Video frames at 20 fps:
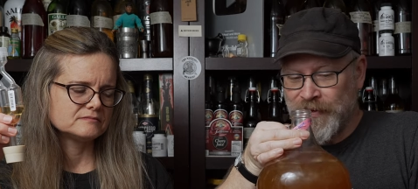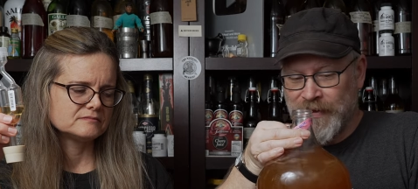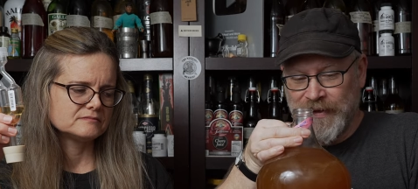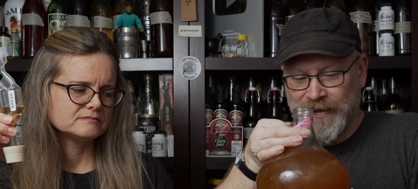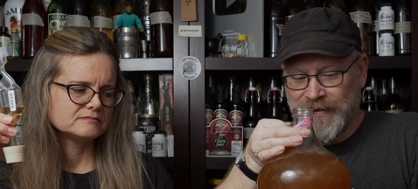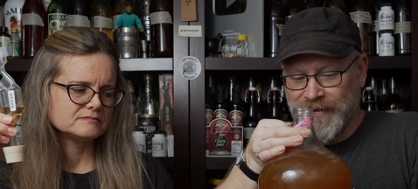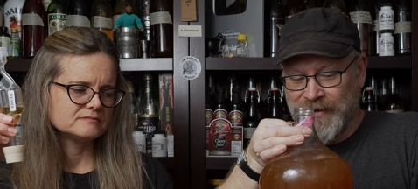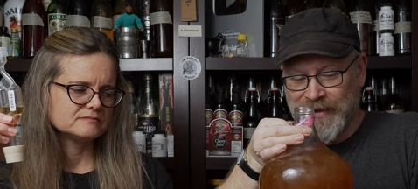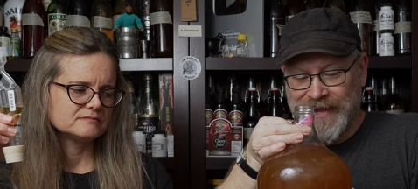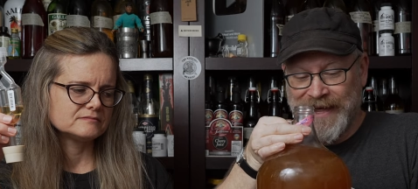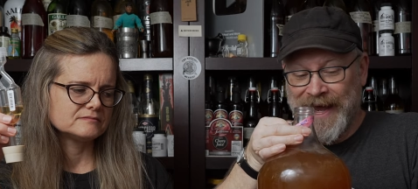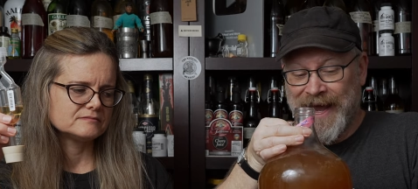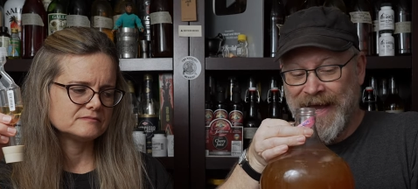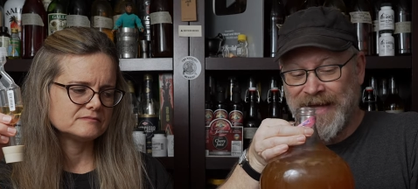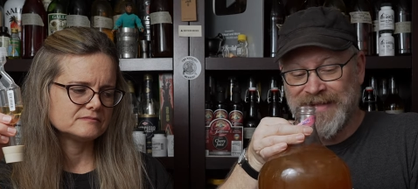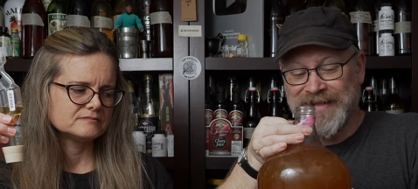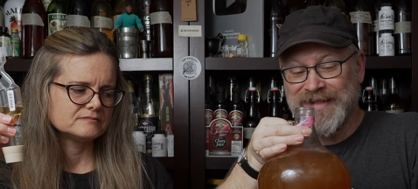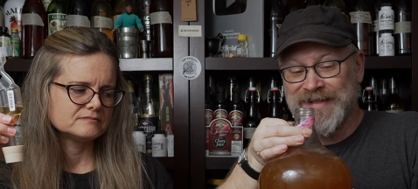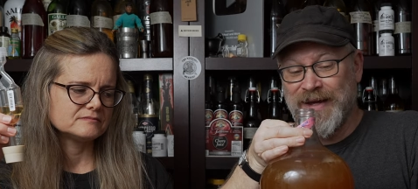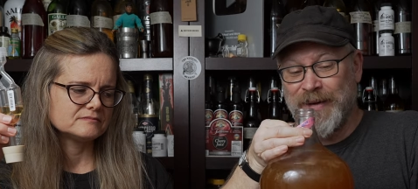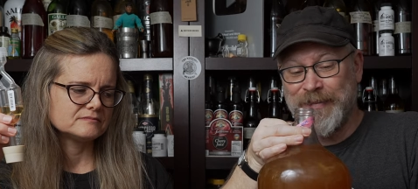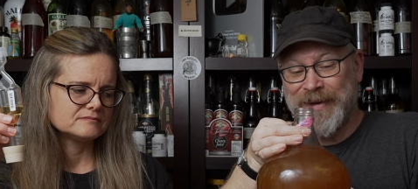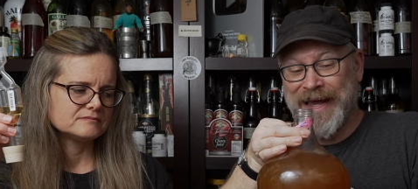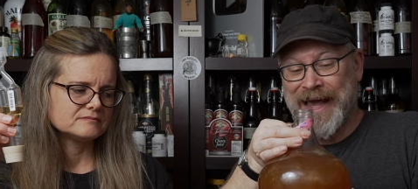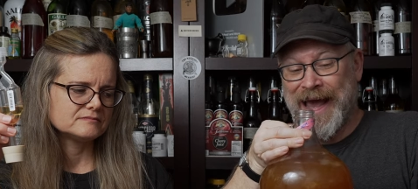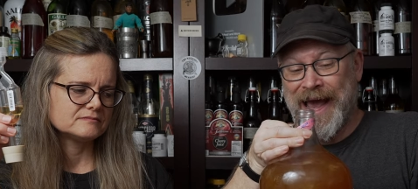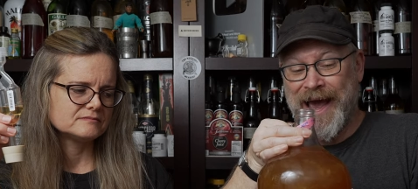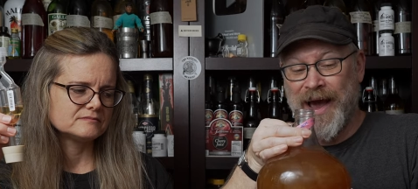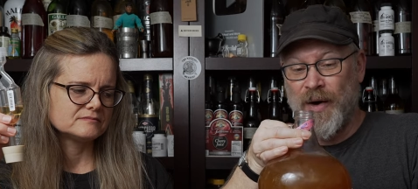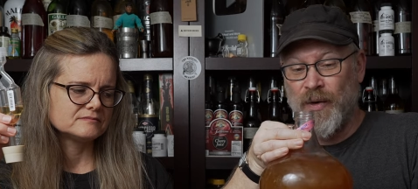Speaker 1: the gas is
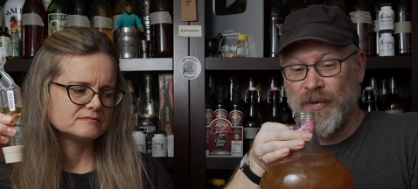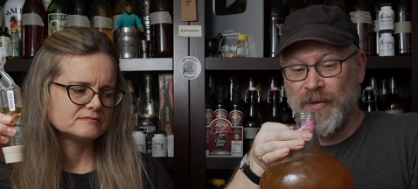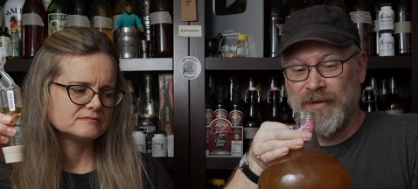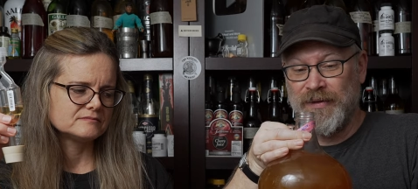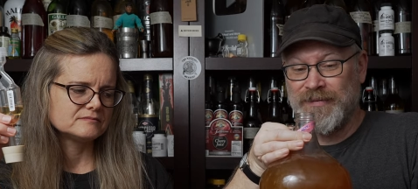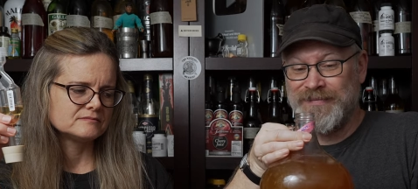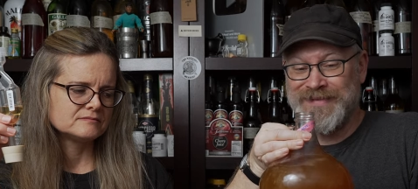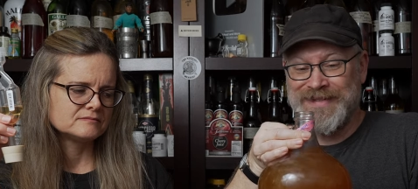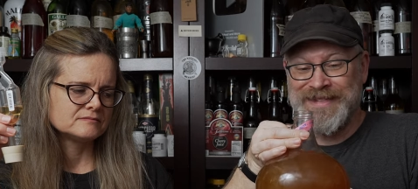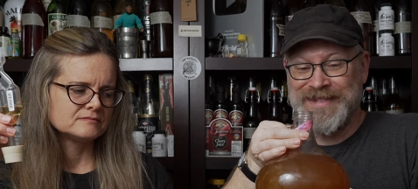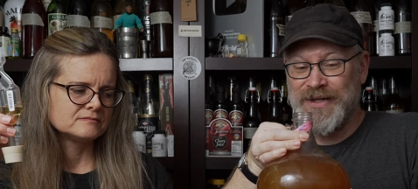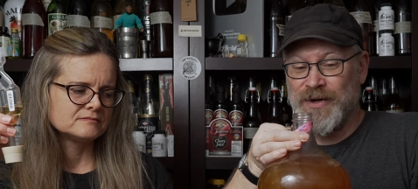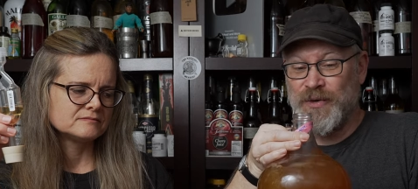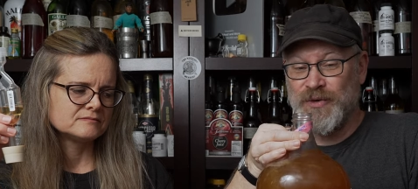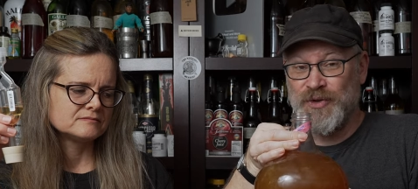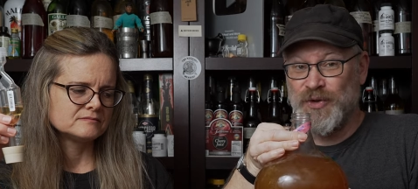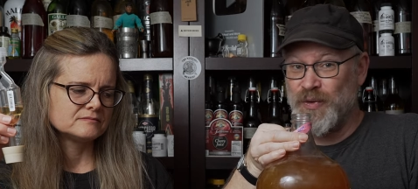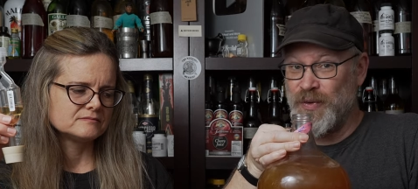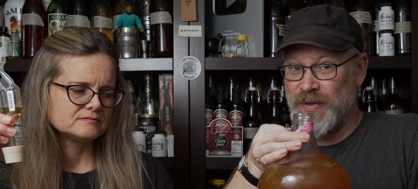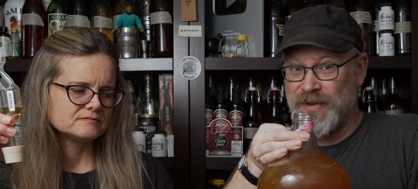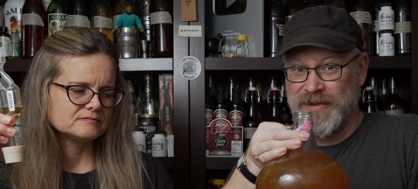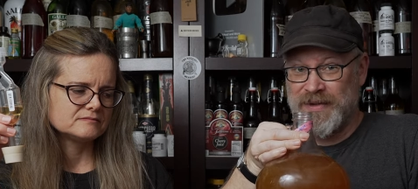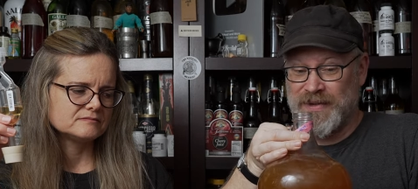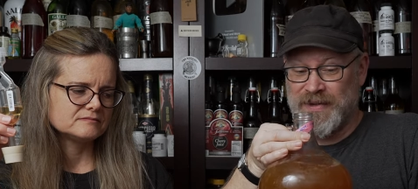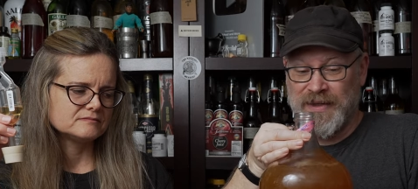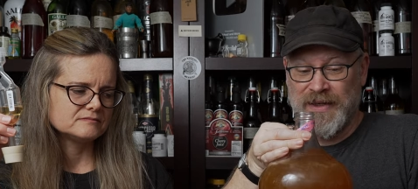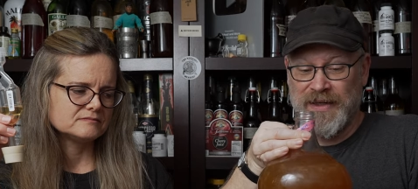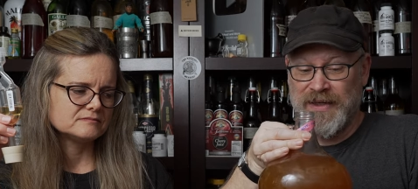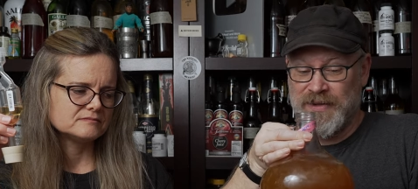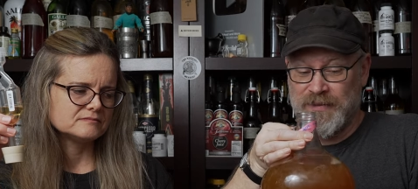coming out. CO2
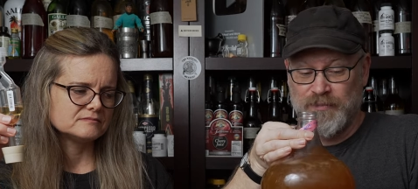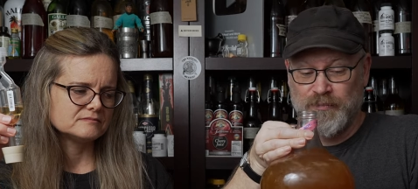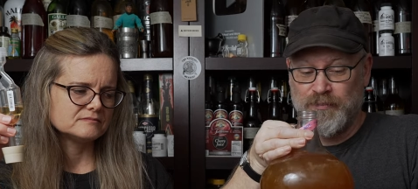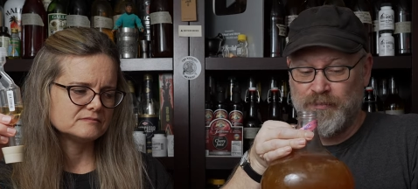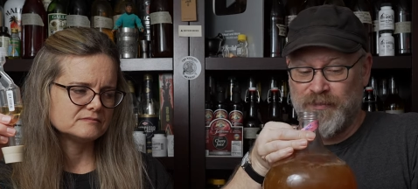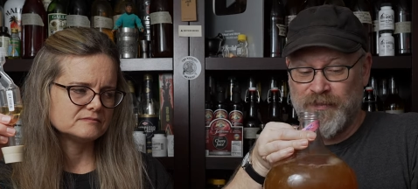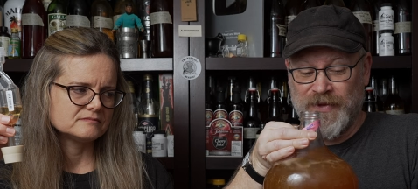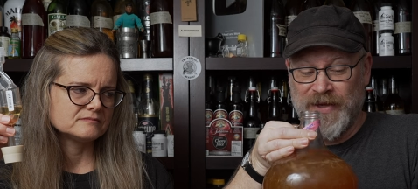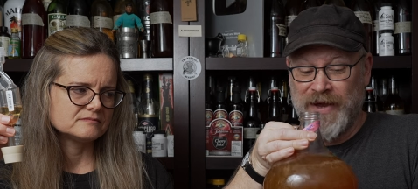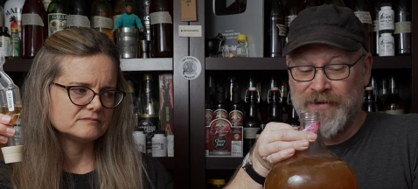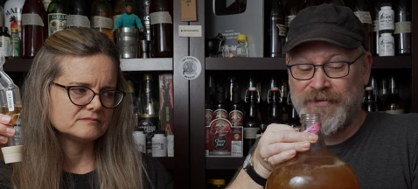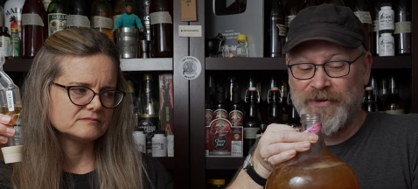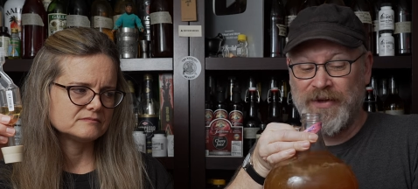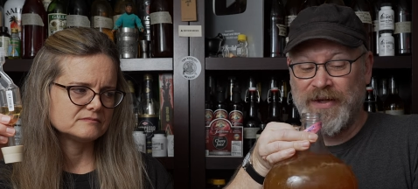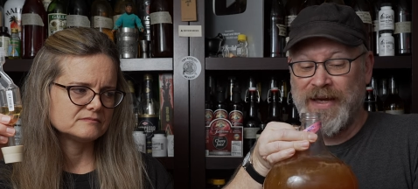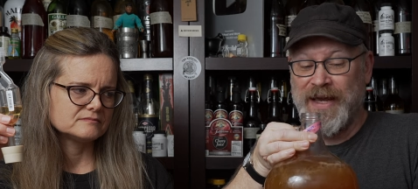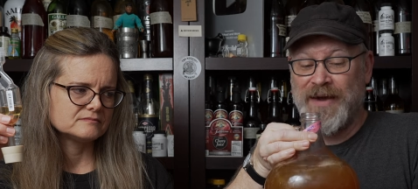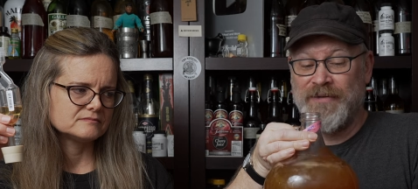is is definitely